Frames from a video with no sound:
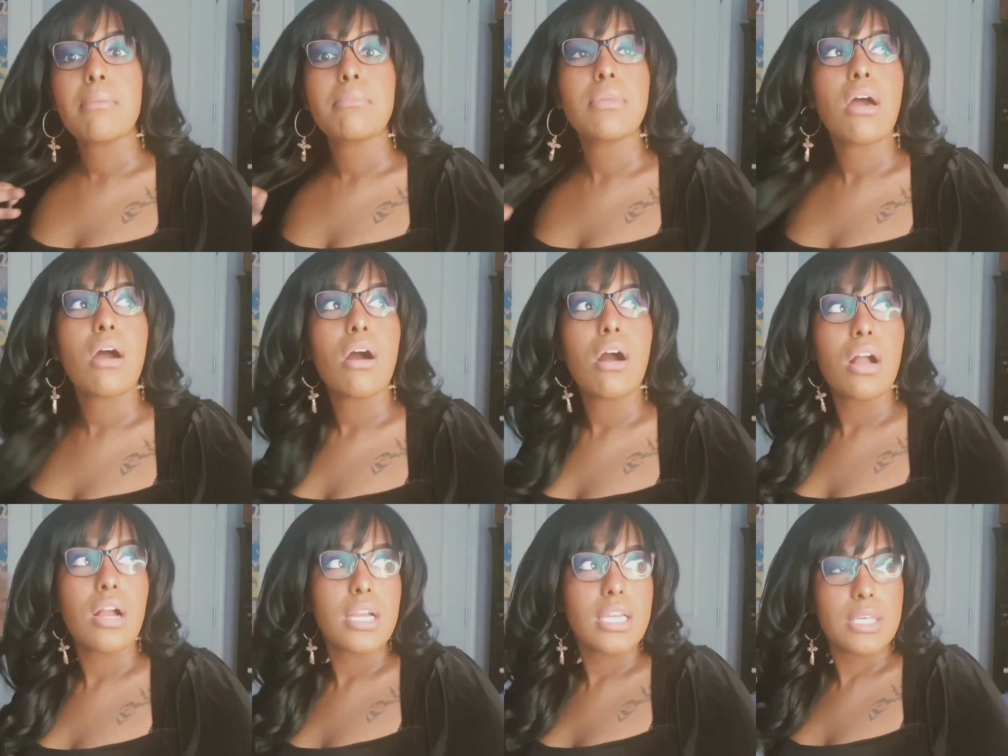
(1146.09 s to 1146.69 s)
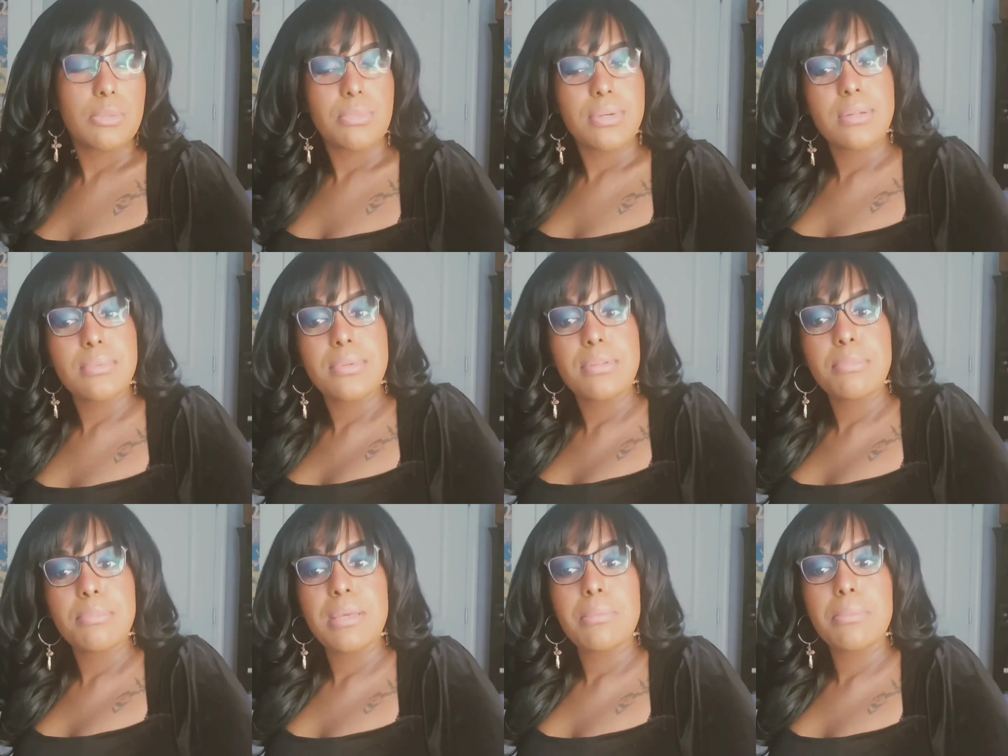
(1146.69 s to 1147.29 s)
I'm not arguing
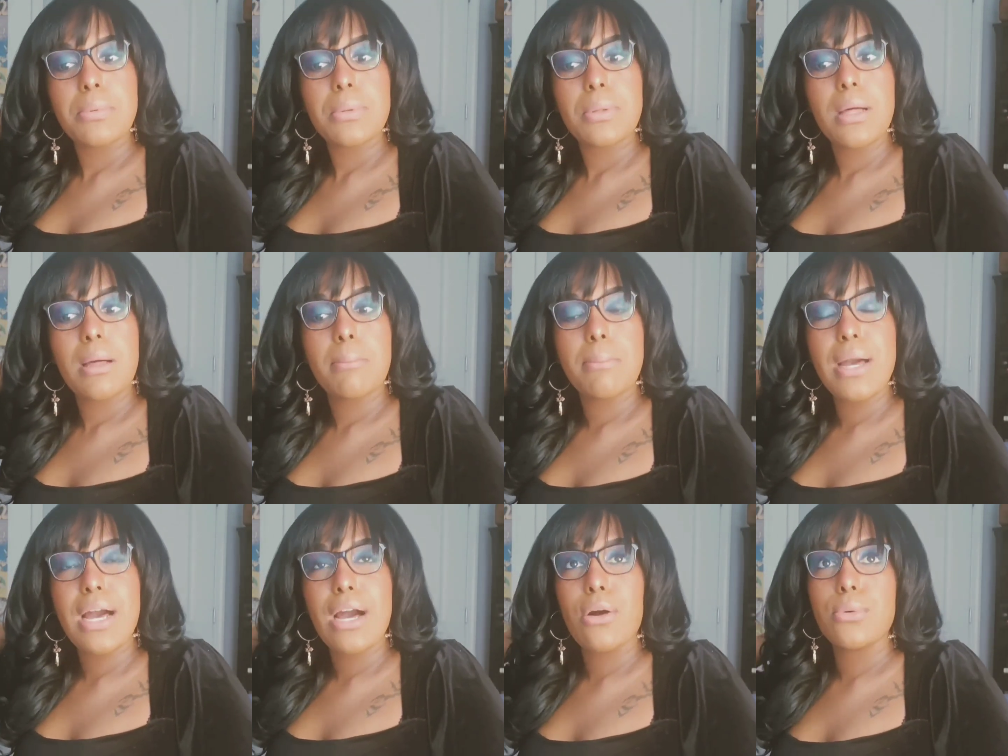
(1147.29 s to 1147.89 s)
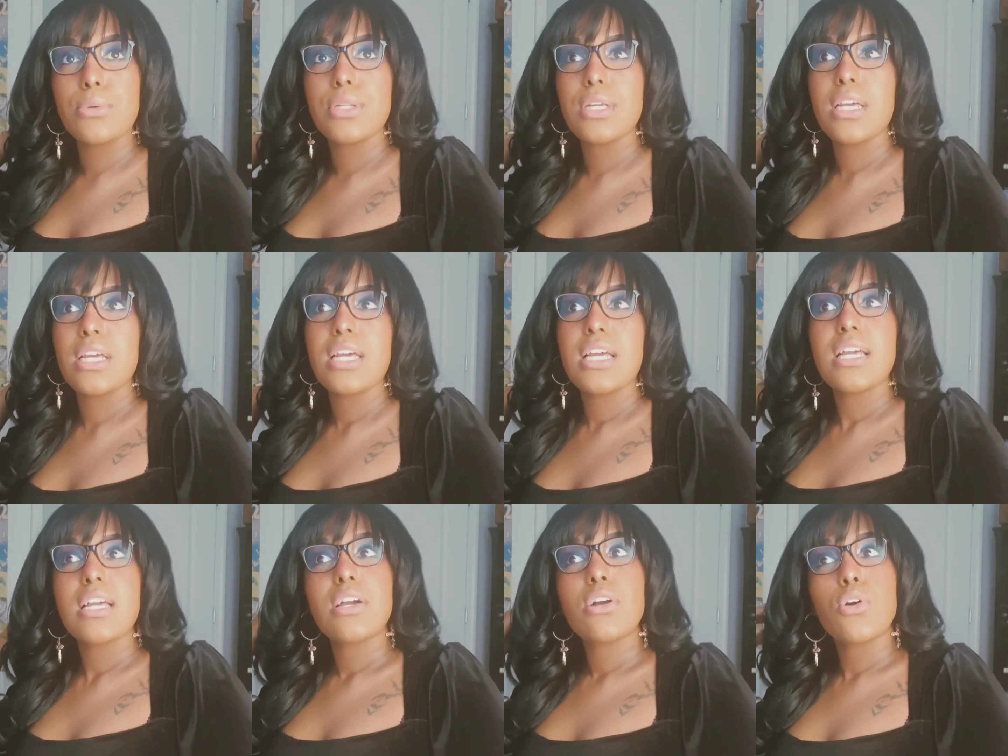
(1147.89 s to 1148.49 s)
with people about
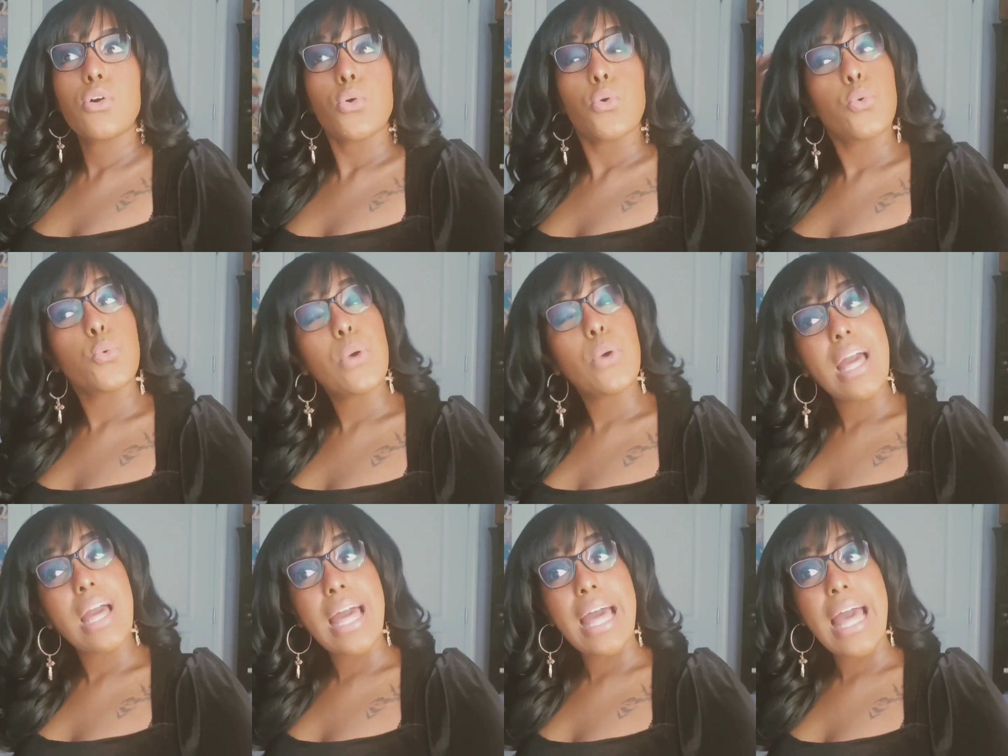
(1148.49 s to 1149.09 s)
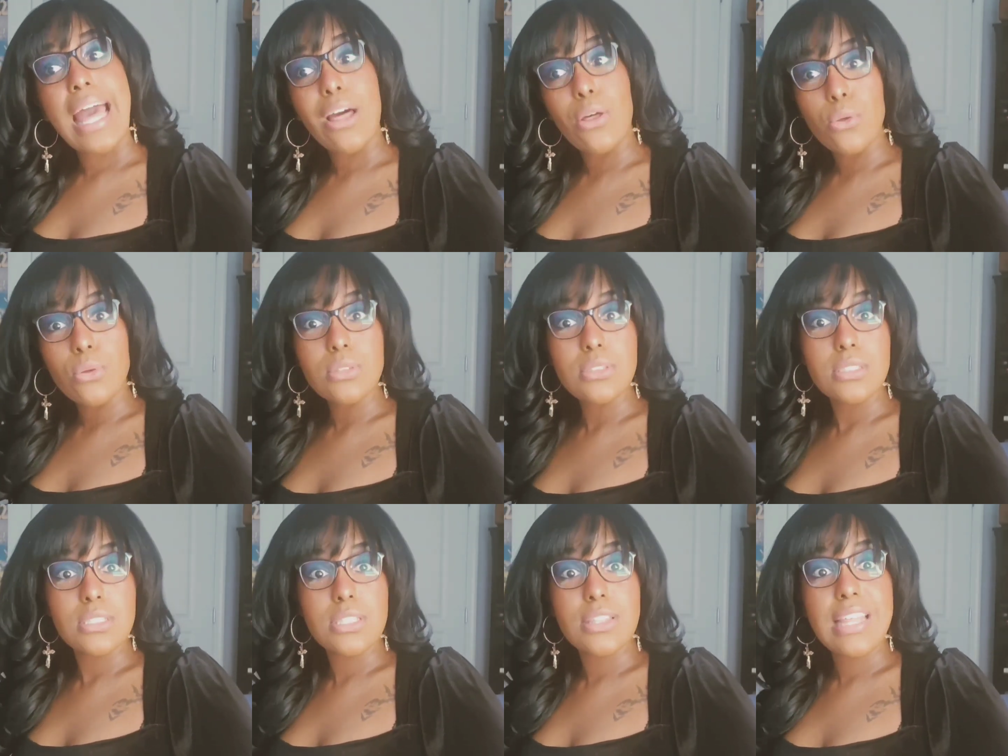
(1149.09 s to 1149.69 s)
who
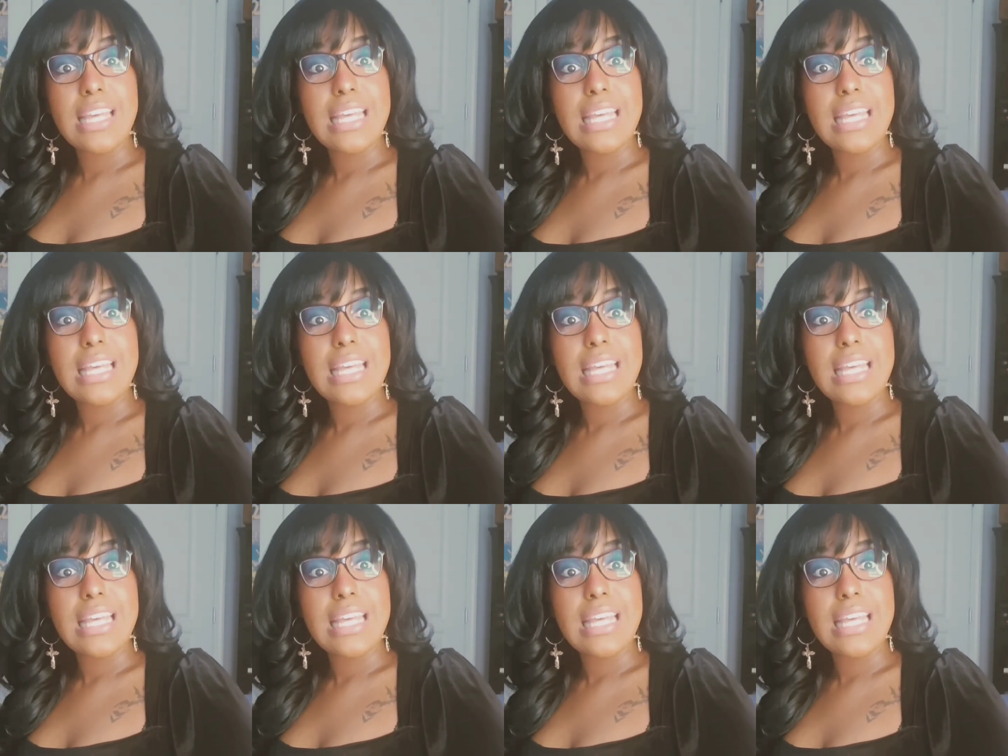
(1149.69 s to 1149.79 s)
else